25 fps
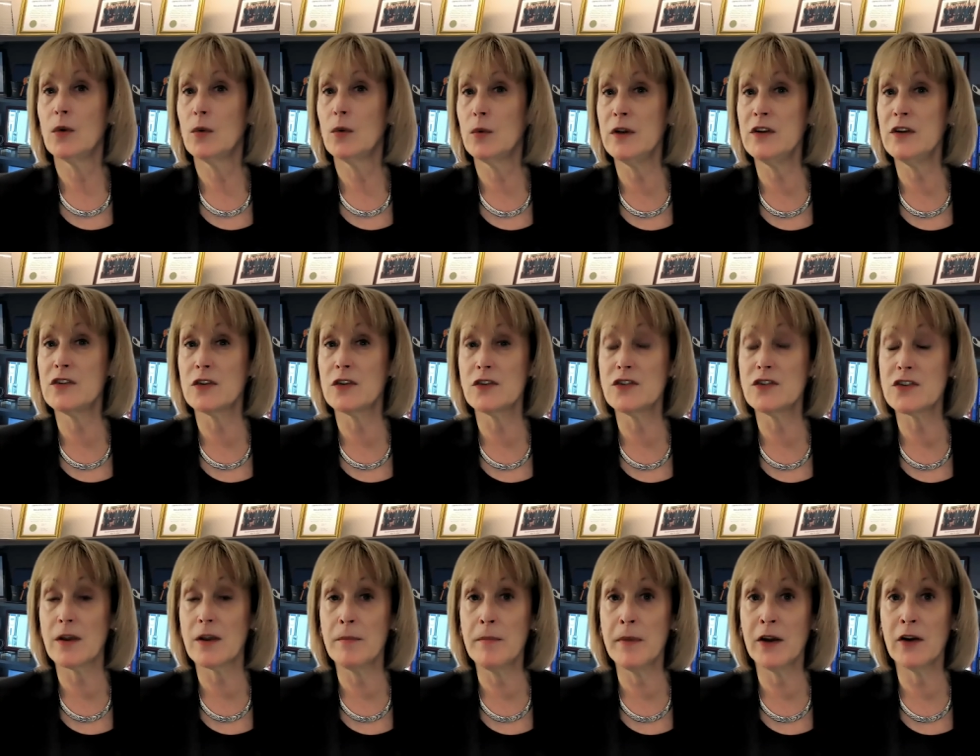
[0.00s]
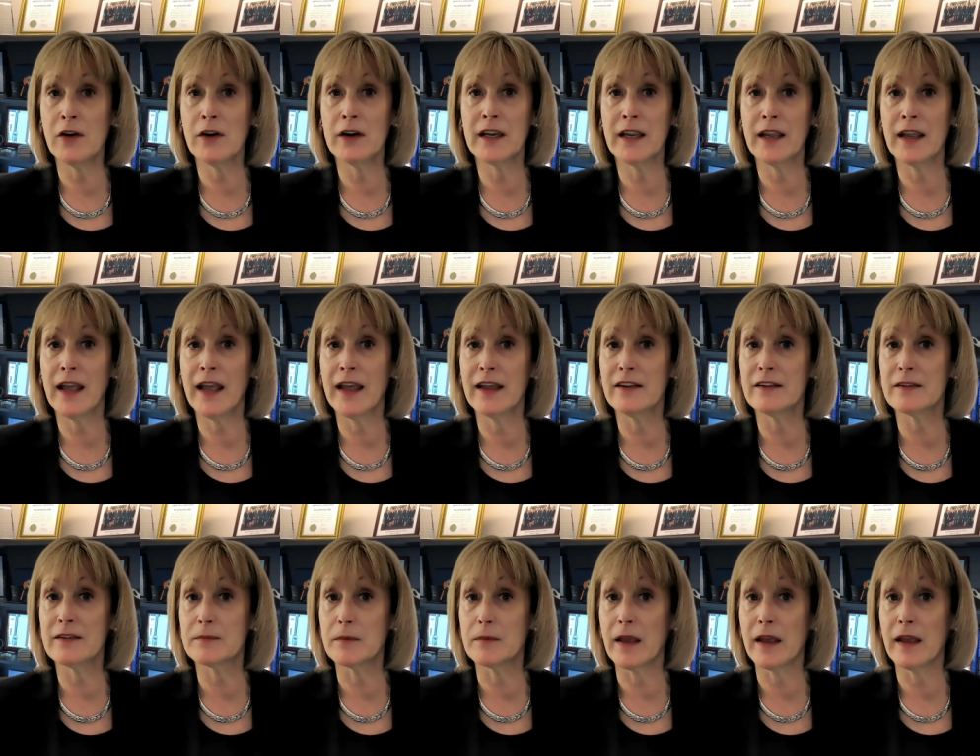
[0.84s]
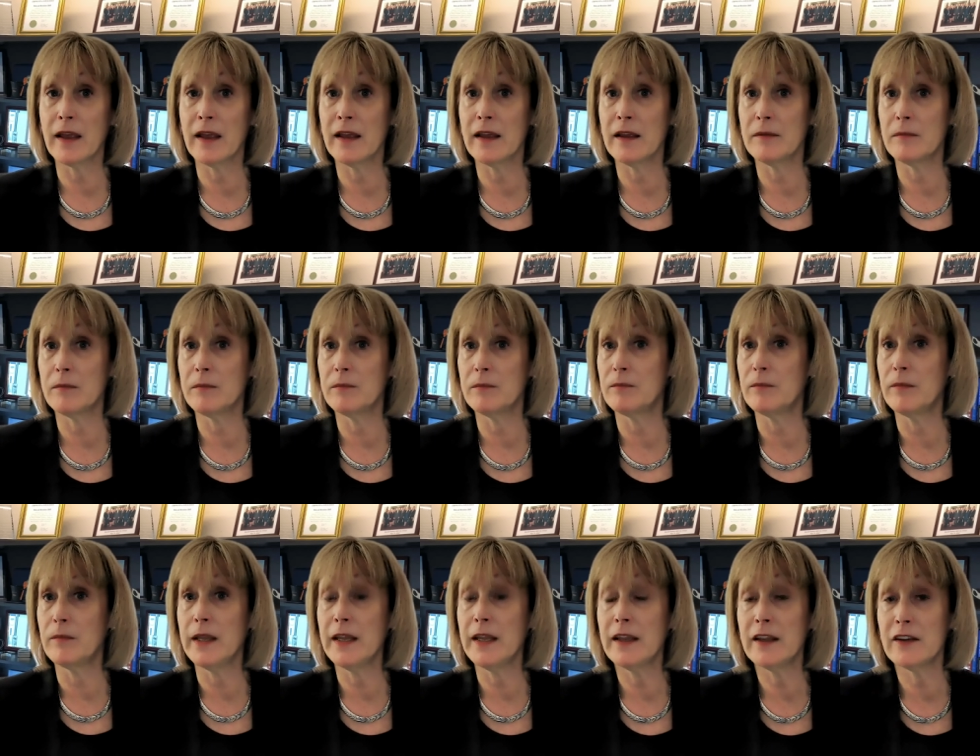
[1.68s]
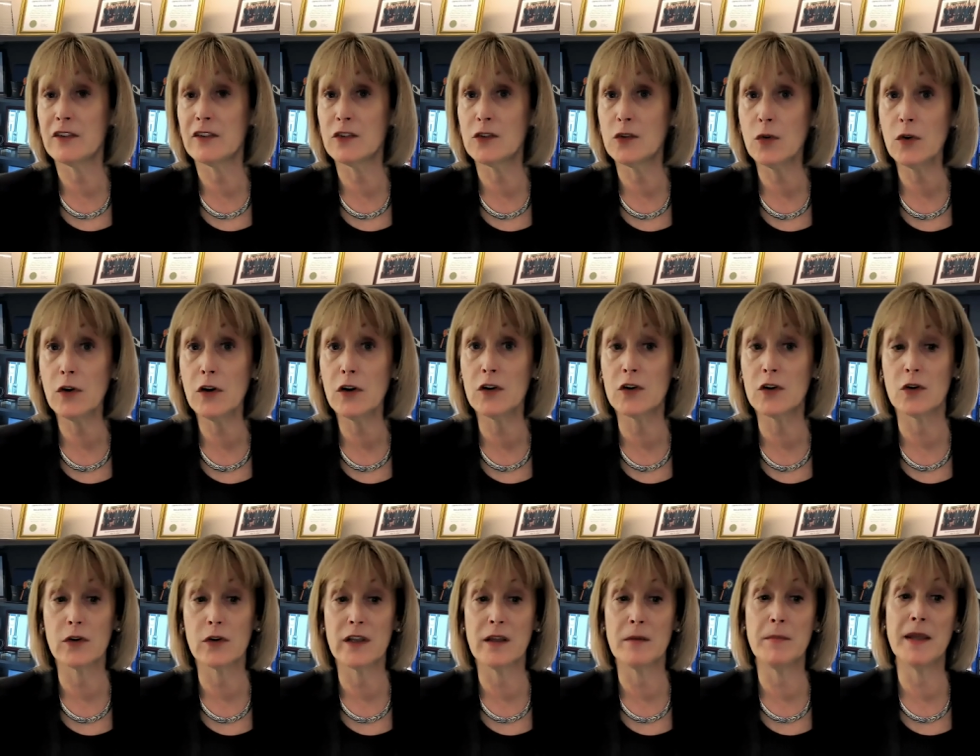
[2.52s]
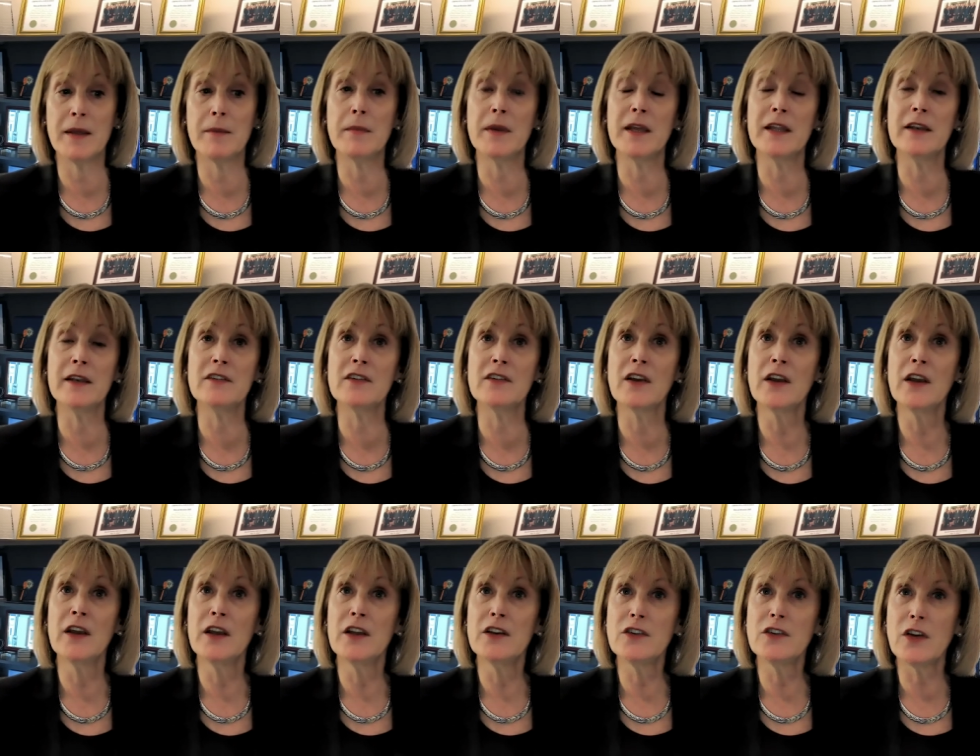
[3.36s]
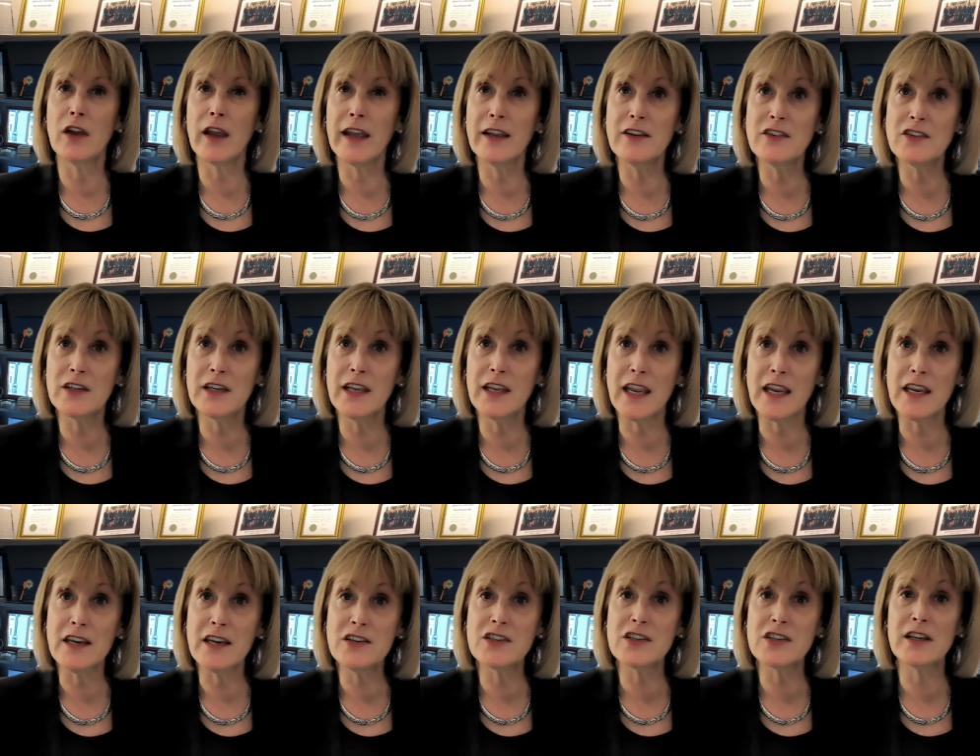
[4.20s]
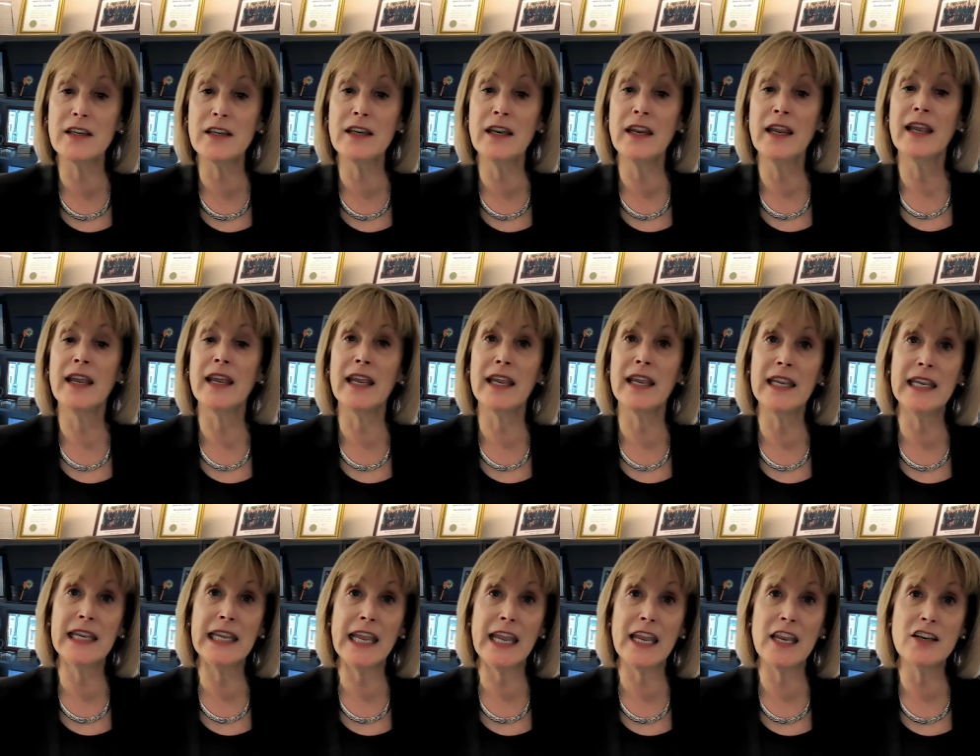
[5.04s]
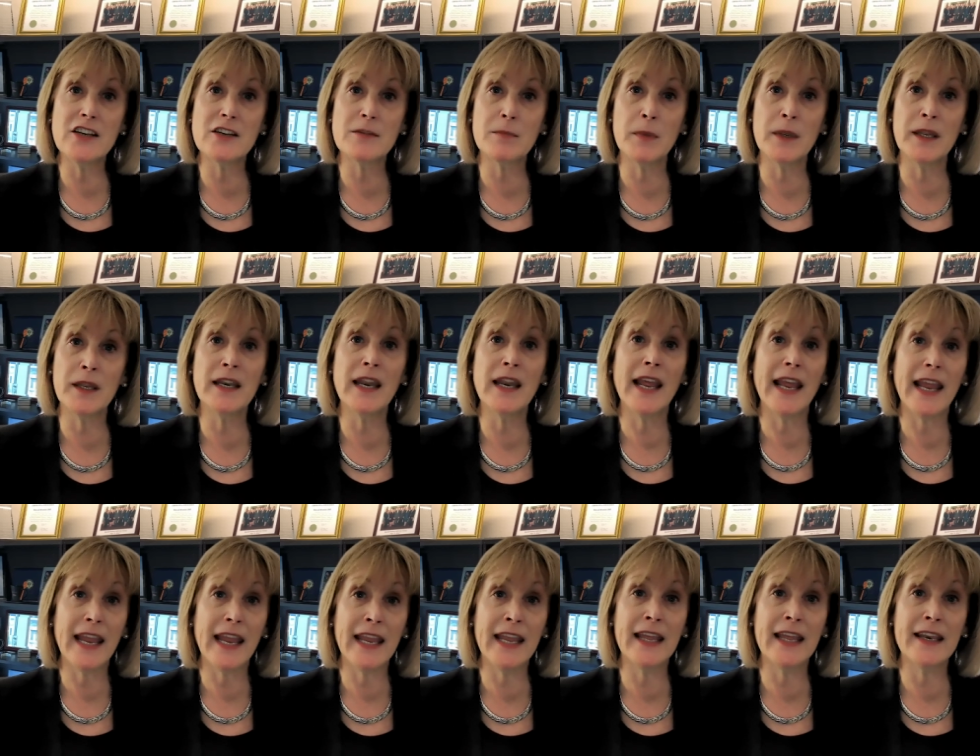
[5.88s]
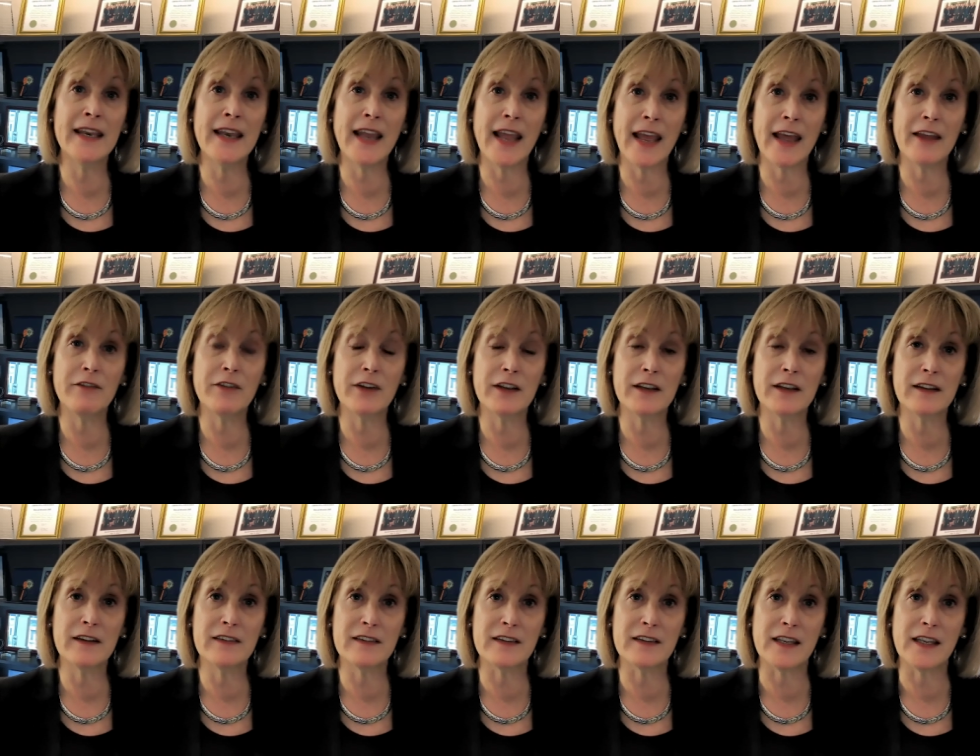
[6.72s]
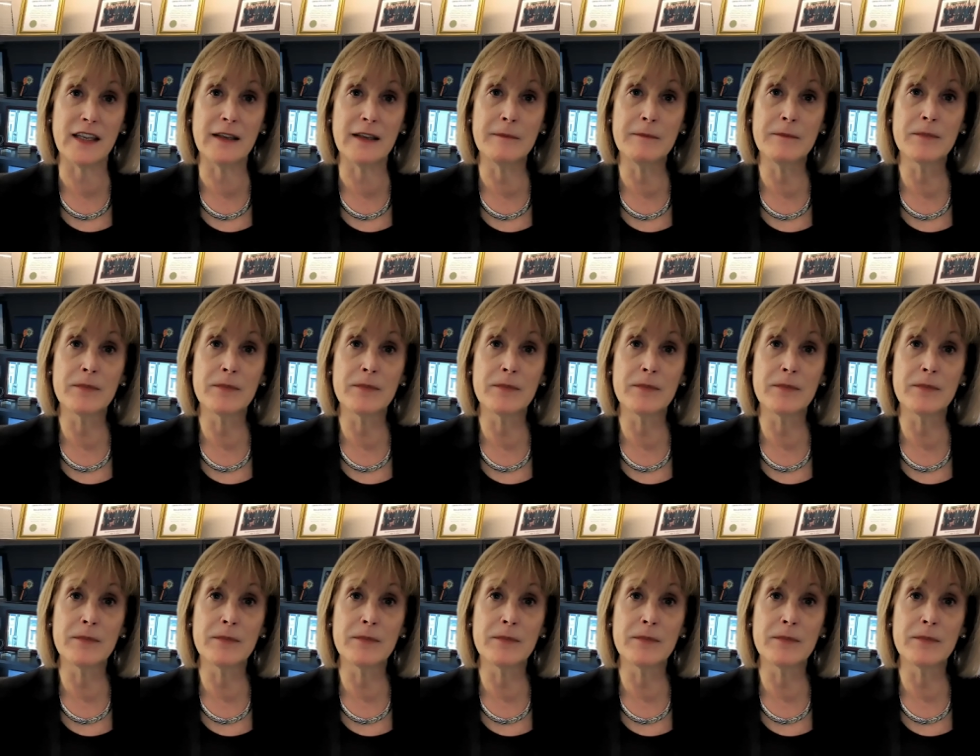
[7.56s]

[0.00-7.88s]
Research America has a historical commitment to education, engagement, and advocacy.